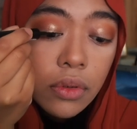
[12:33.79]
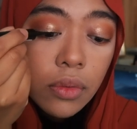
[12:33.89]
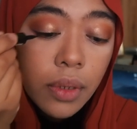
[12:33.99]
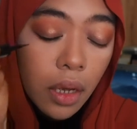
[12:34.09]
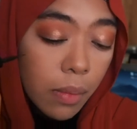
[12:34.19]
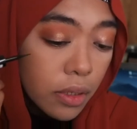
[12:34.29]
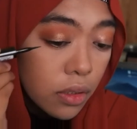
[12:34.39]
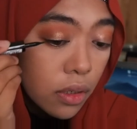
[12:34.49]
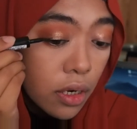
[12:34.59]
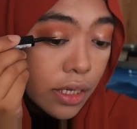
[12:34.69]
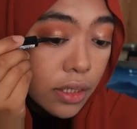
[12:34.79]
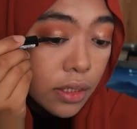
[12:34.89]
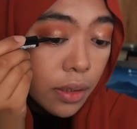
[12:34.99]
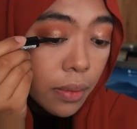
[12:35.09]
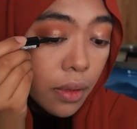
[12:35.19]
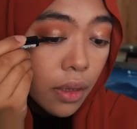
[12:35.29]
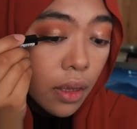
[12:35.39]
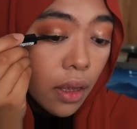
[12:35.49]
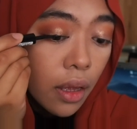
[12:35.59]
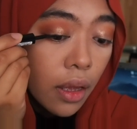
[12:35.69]
be committed to the relationship.
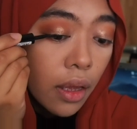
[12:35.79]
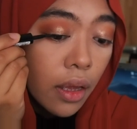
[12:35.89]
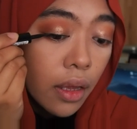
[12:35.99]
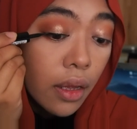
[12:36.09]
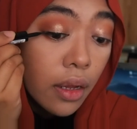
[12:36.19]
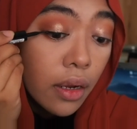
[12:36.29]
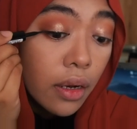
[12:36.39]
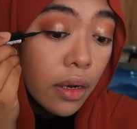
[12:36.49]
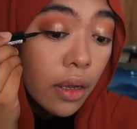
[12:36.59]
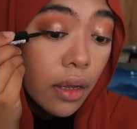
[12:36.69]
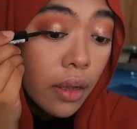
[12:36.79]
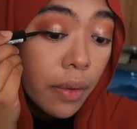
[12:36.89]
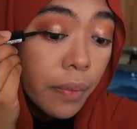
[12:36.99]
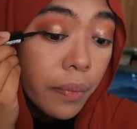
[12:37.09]
And I